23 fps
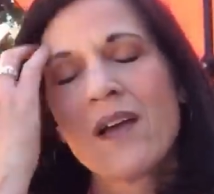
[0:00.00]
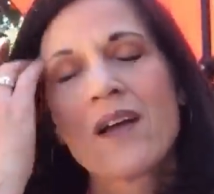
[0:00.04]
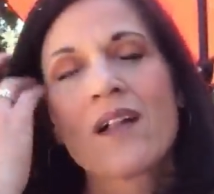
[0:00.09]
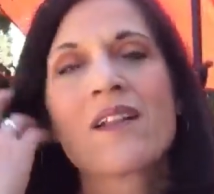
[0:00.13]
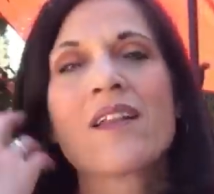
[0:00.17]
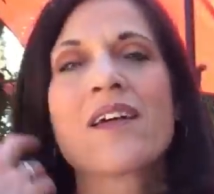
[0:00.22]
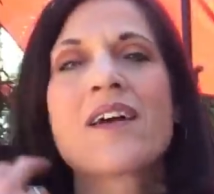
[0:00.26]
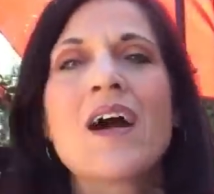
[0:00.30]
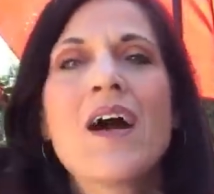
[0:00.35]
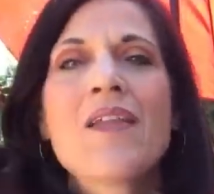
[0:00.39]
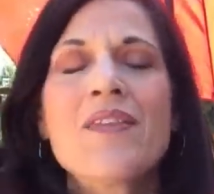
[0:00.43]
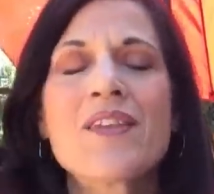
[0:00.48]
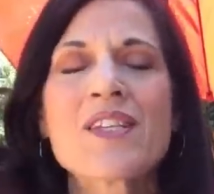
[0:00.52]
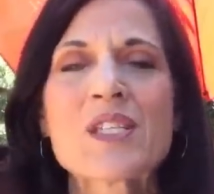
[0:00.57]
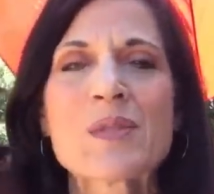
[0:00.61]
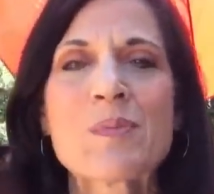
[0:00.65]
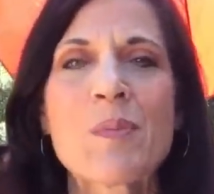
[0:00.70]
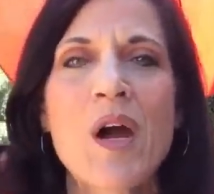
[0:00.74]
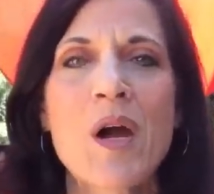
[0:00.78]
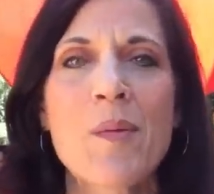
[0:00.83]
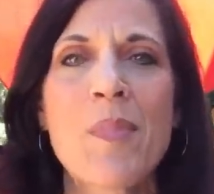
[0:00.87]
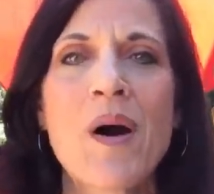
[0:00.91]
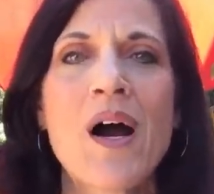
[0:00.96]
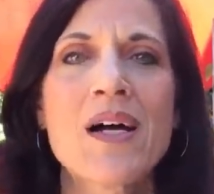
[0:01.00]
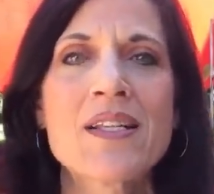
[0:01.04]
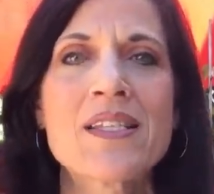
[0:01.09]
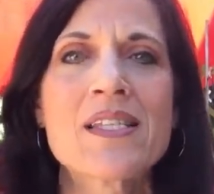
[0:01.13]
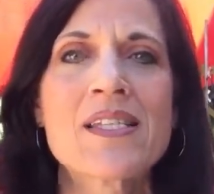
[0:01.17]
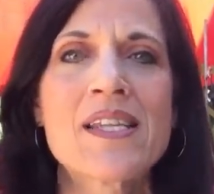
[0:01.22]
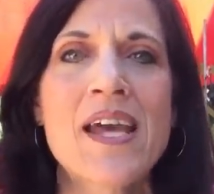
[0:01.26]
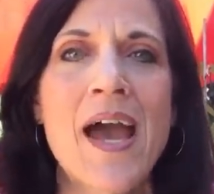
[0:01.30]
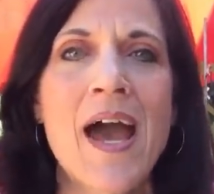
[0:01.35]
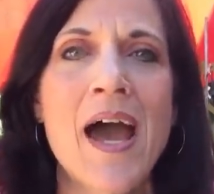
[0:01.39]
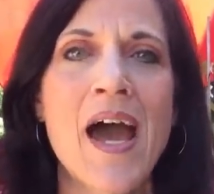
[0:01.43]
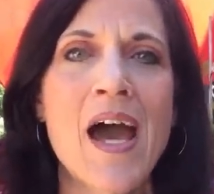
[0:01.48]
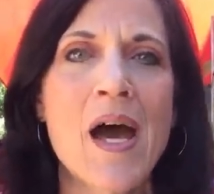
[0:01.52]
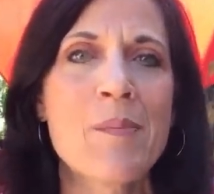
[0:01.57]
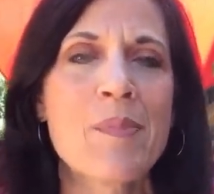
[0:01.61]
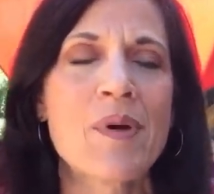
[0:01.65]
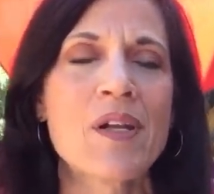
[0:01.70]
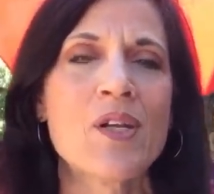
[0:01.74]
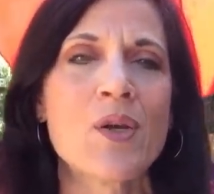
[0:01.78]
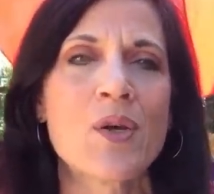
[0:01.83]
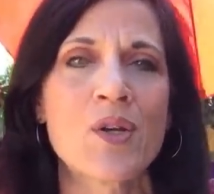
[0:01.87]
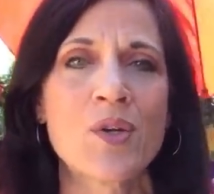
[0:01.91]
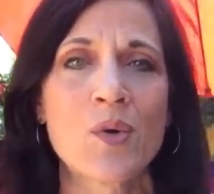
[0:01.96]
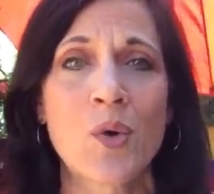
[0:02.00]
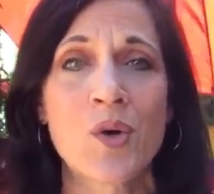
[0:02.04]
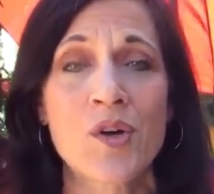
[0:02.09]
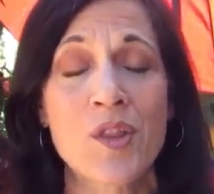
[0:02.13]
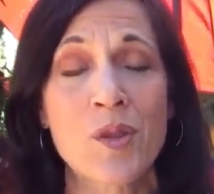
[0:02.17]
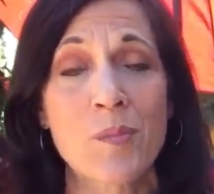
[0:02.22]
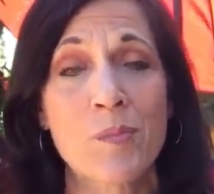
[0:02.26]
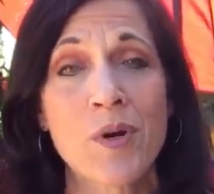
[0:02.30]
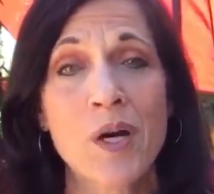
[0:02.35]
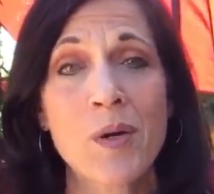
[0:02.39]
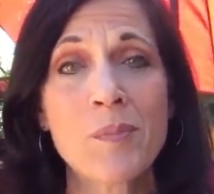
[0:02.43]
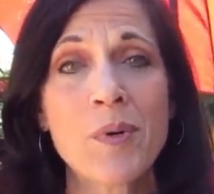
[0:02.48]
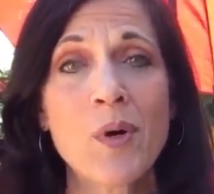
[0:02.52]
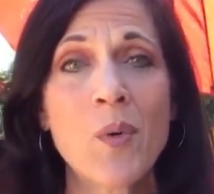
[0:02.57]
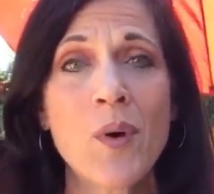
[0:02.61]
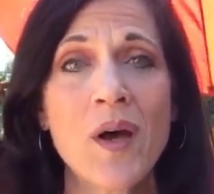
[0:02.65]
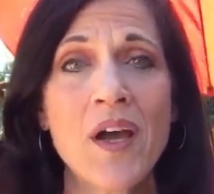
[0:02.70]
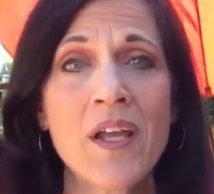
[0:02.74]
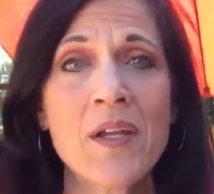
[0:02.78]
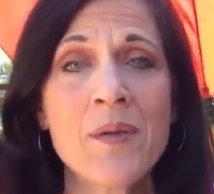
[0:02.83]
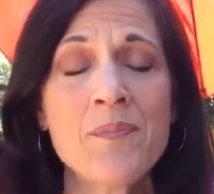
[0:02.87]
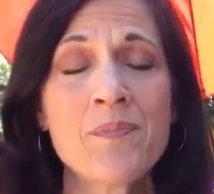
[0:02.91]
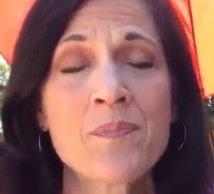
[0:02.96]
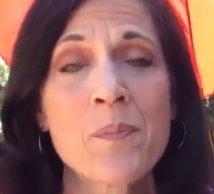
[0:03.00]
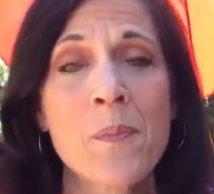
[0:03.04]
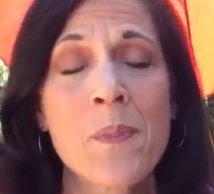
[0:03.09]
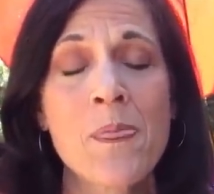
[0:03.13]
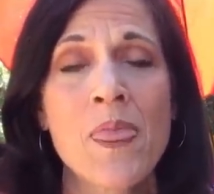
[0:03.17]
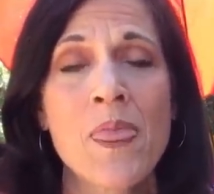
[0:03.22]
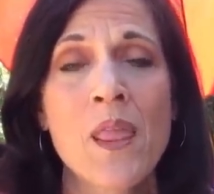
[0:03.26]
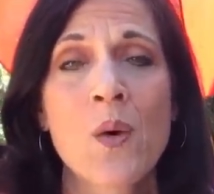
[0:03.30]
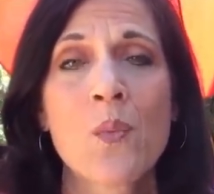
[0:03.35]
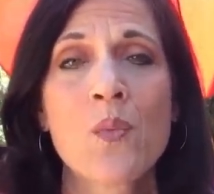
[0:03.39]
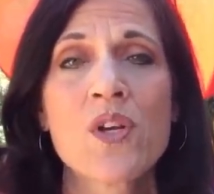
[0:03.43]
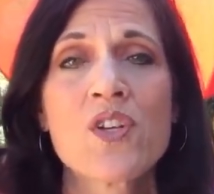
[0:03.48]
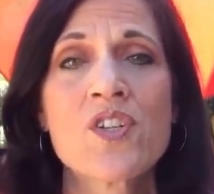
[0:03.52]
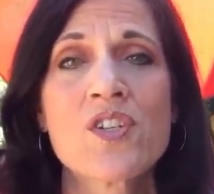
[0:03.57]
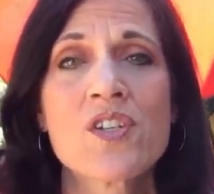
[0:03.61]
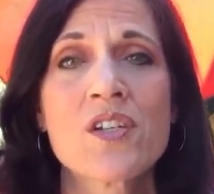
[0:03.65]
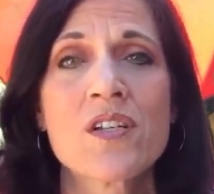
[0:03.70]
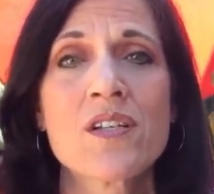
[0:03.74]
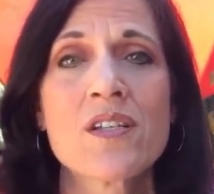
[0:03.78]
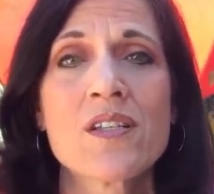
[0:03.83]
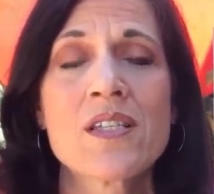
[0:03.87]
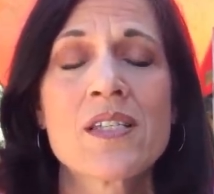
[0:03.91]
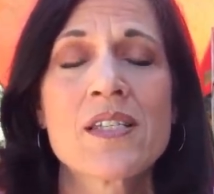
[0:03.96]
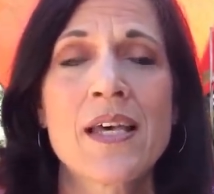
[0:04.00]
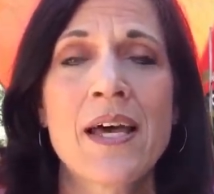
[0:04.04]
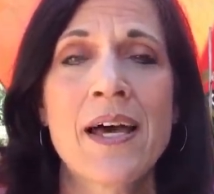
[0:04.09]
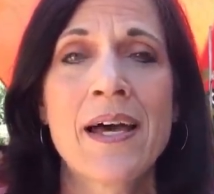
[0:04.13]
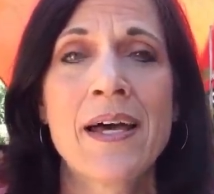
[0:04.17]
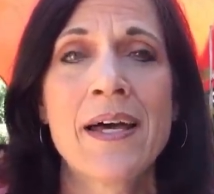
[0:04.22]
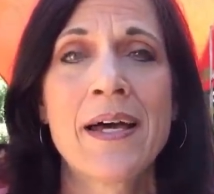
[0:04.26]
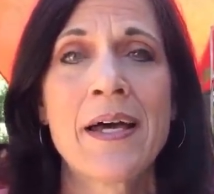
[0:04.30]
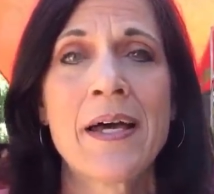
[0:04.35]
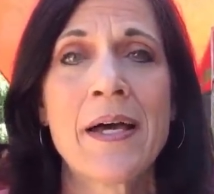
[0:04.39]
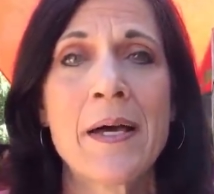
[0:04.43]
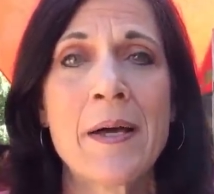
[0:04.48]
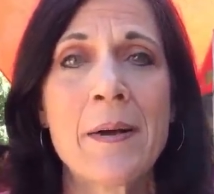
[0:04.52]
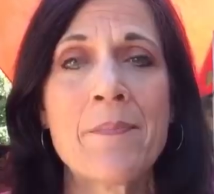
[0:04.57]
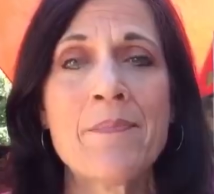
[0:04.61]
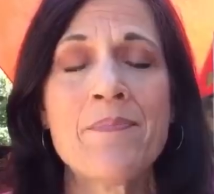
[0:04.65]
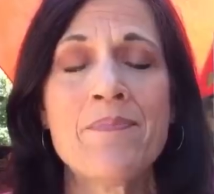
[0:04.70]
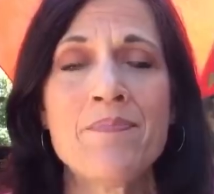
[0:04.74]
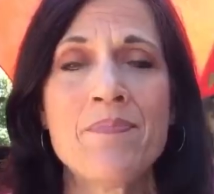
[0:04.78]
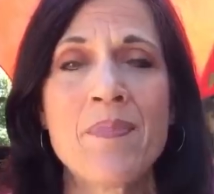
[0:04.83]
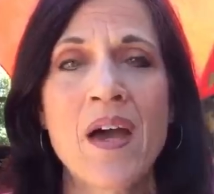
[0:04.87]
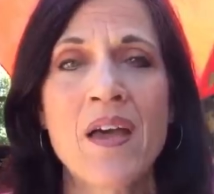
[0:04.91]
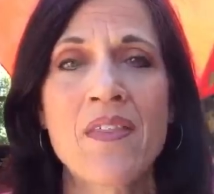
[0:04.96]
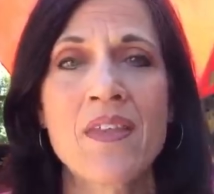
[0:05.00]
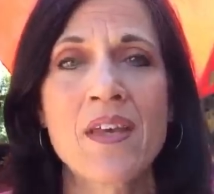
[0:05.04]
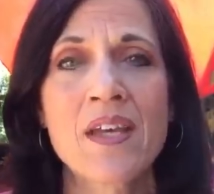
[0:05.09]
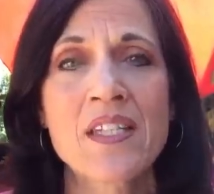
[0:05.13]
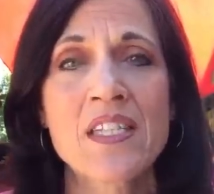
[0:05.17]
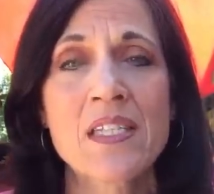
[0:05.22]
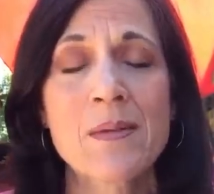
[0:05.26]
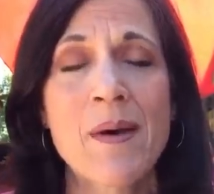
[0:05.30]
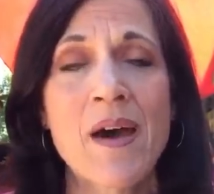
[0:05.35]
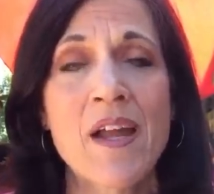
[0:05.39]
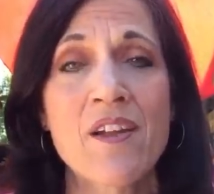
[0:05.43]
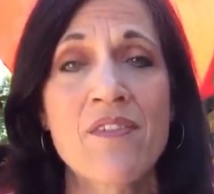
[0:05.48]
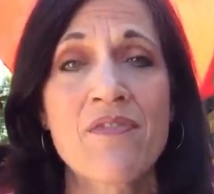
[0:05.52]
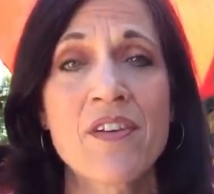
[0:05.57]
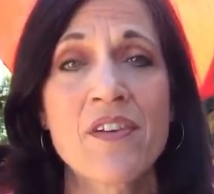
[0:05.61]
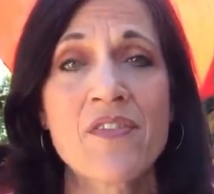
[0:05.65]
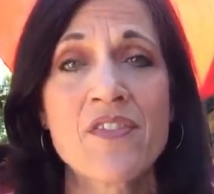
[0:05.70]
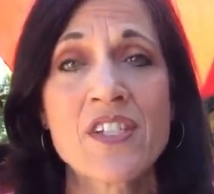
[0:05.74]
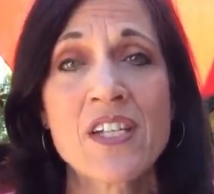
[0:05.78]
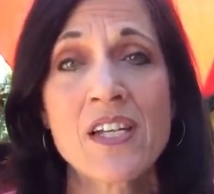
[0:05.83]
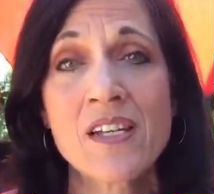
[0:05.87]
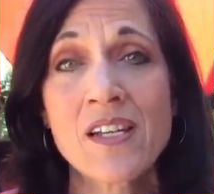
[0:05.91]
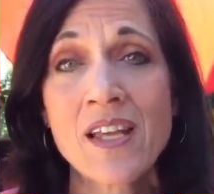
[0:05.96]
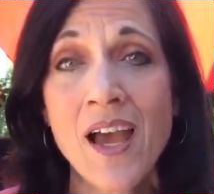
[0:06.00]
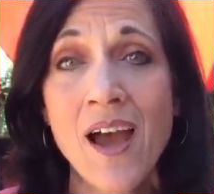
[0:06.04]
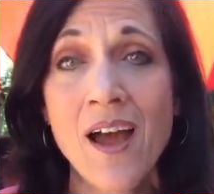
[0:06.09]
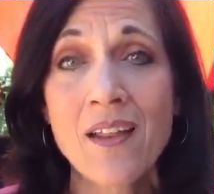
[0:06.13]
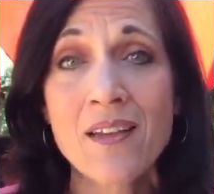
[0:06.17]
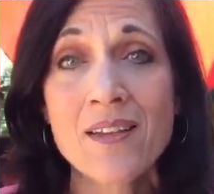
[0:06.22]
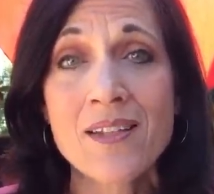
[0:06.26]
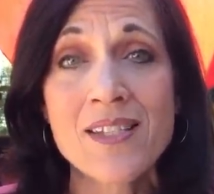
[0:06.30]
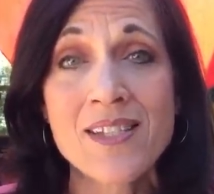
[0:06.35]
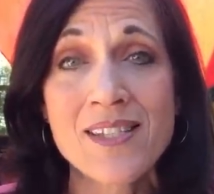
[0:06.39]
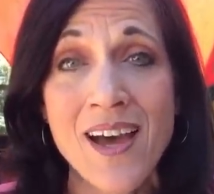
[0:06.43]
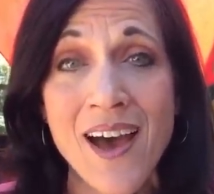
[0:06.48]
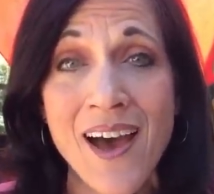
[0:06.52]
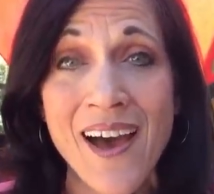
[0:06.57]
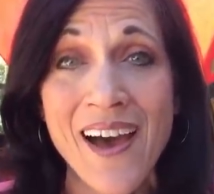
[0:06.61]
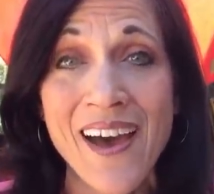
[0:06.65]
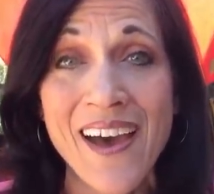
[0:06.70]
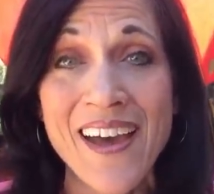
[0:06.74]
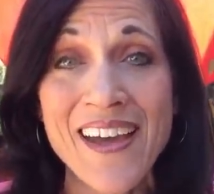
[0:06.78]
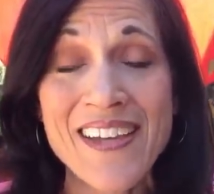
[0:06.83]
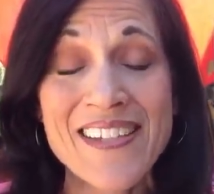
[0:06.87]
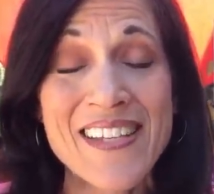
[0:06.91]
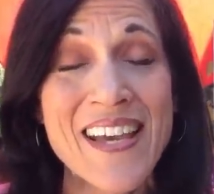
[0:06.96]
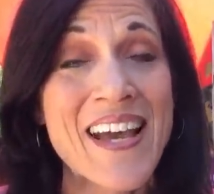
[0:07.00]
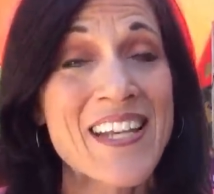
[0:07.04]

Click on the Smart Pots tab and you can order the purple one which is, um, I think it's about a 15 gallon size.